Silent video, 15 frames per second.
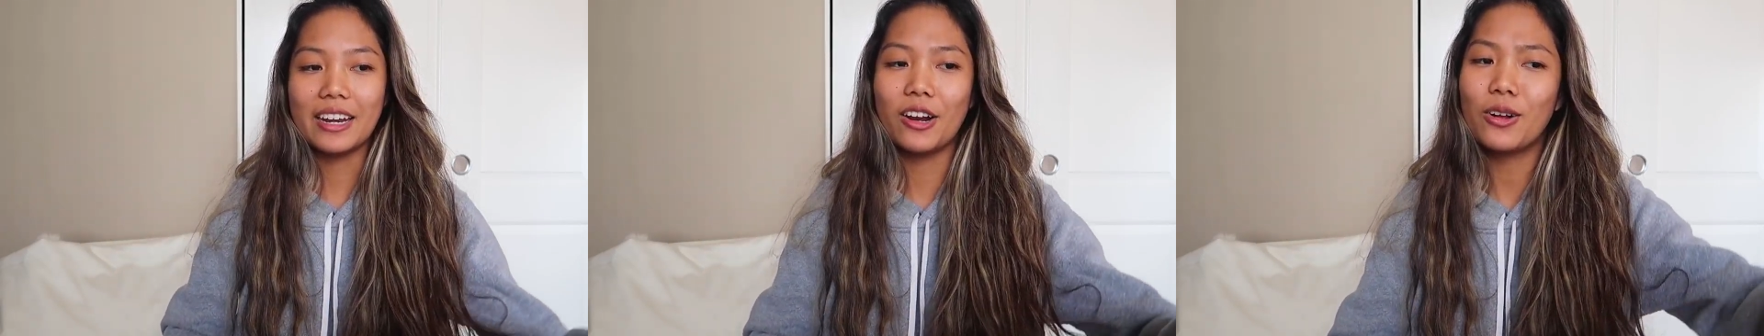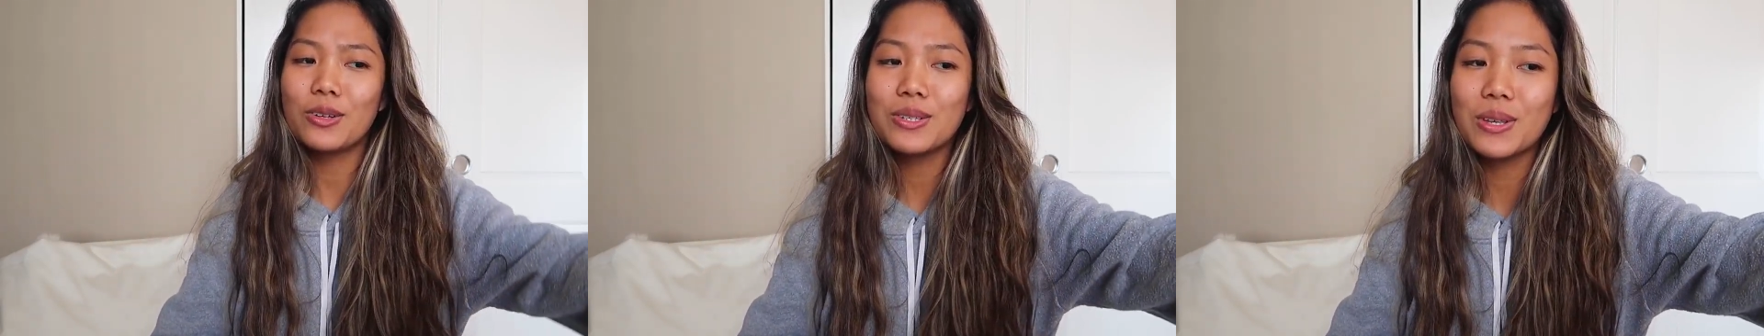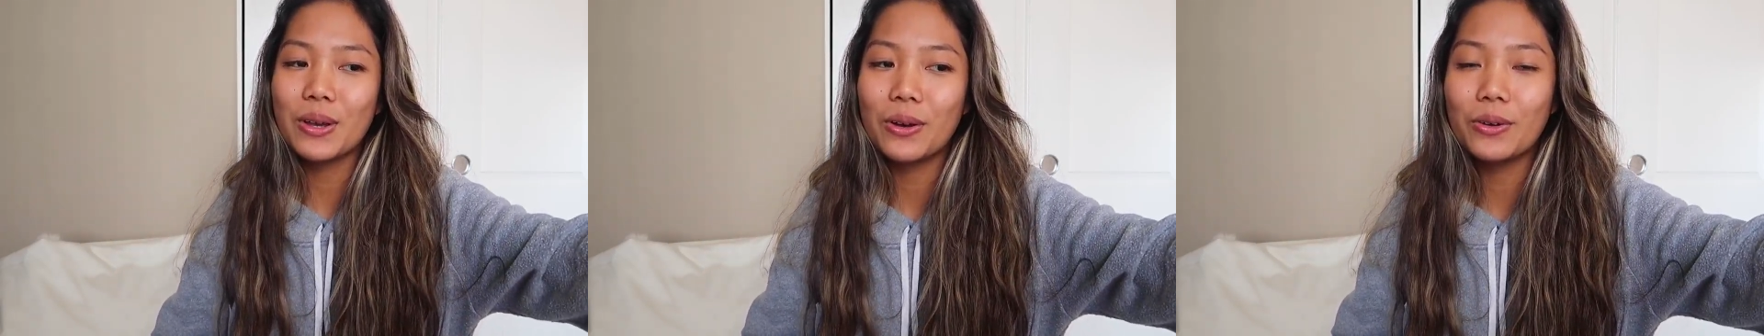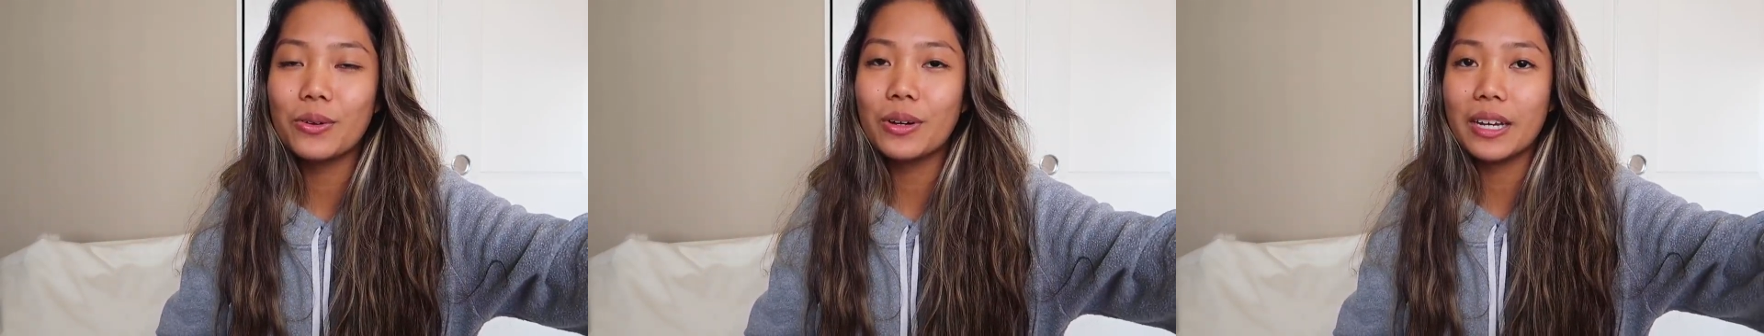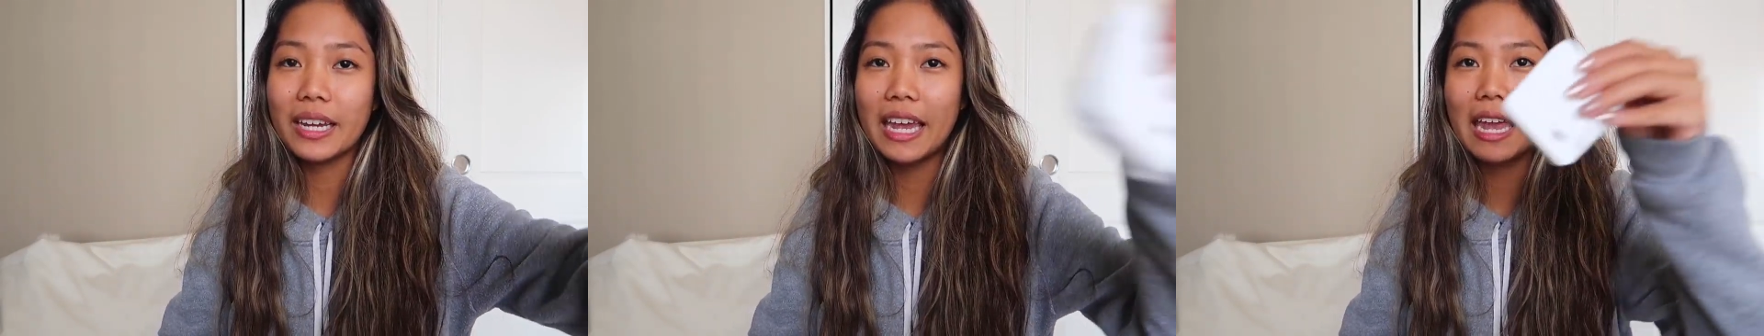And
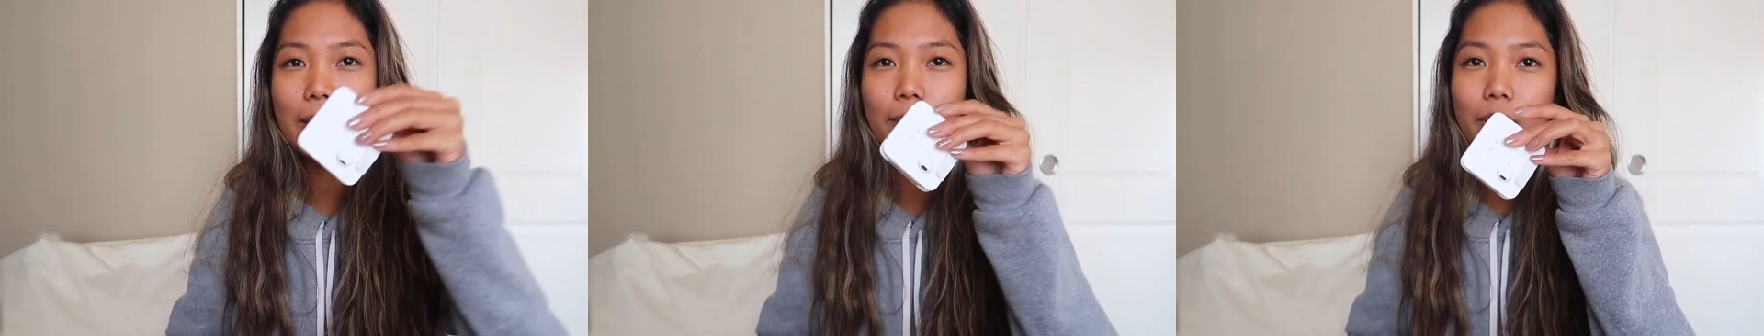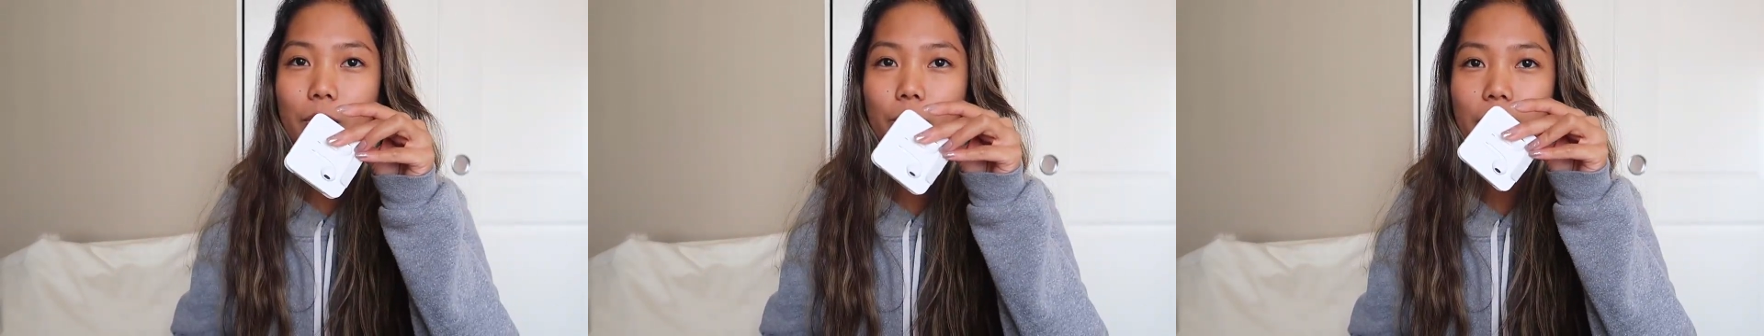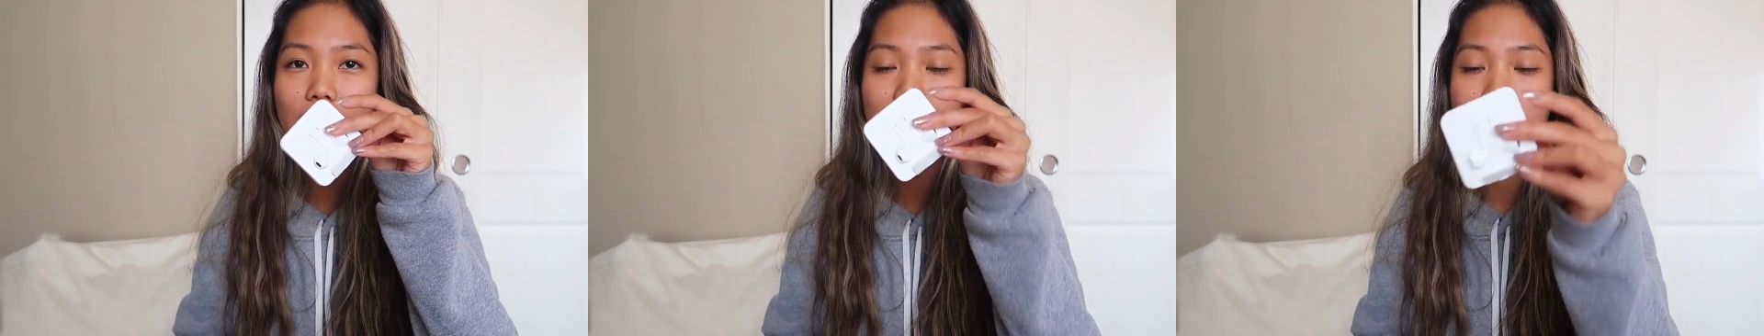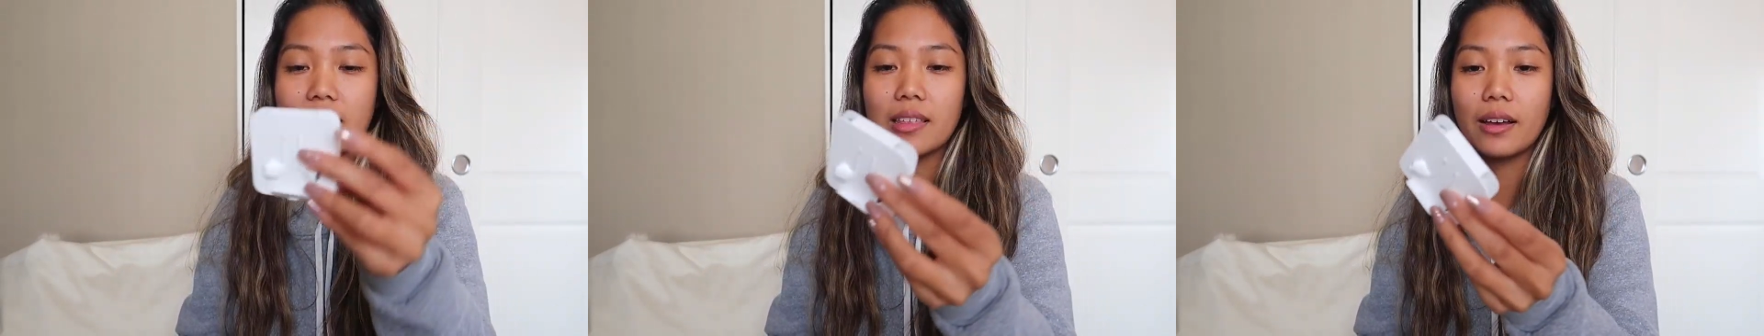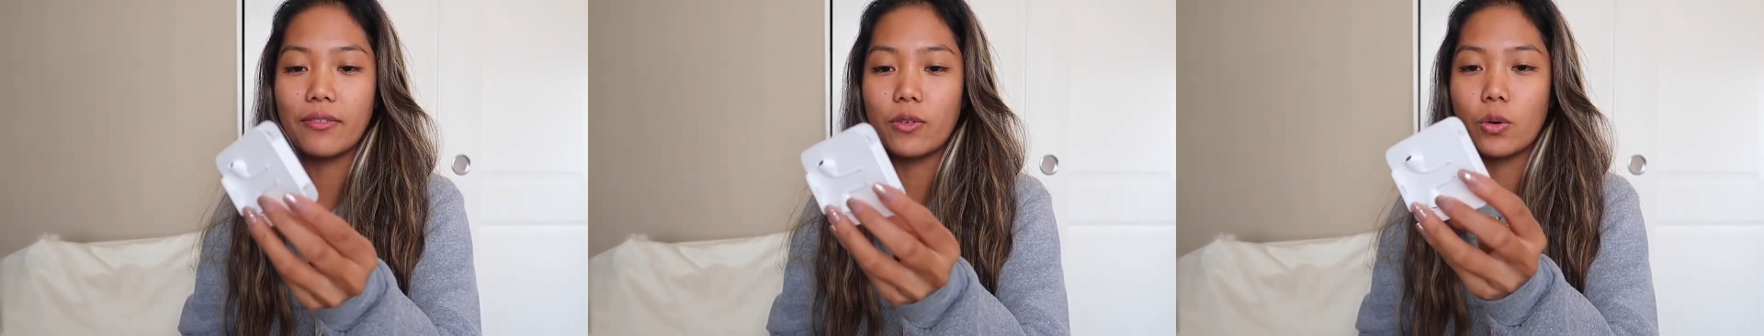also came
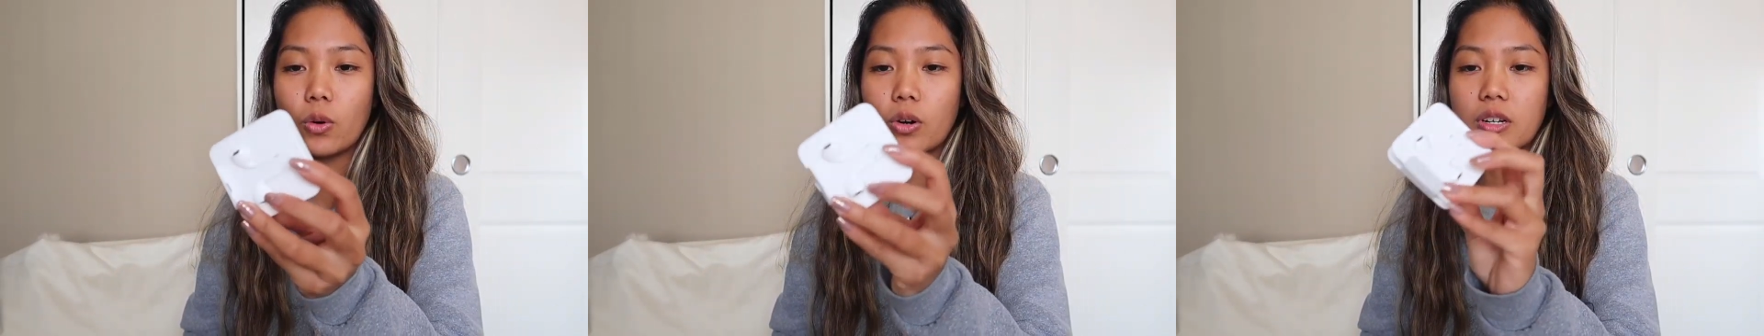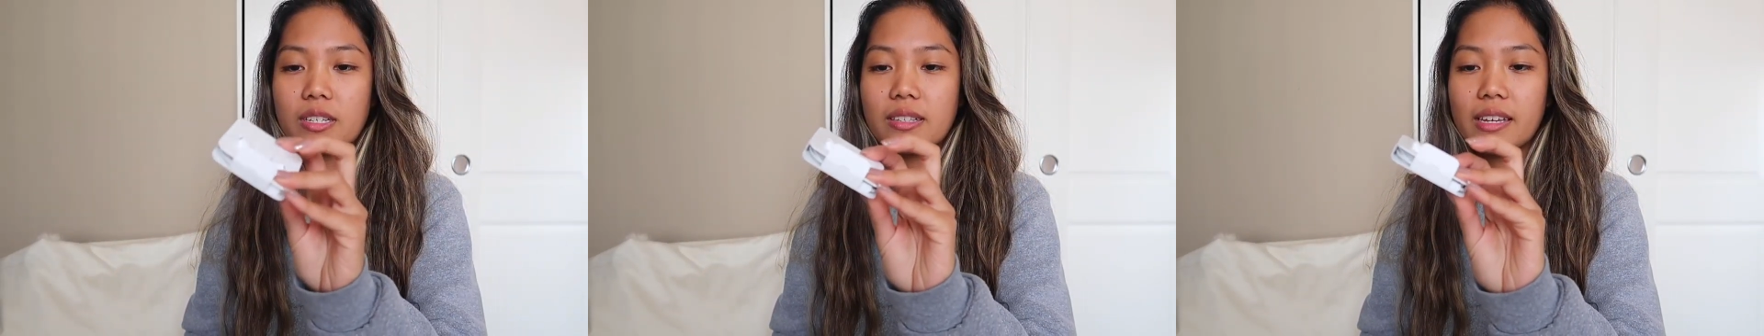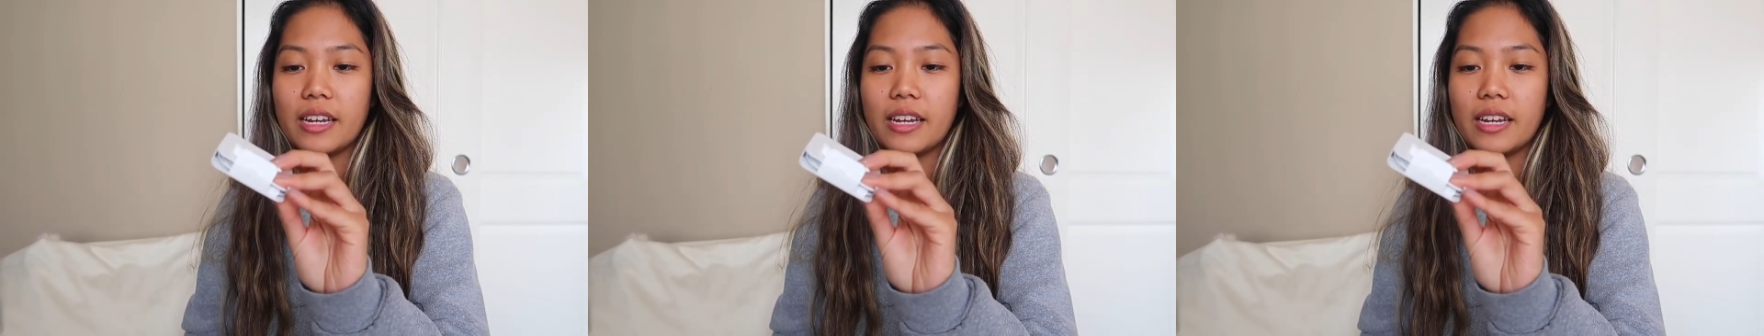with, of course,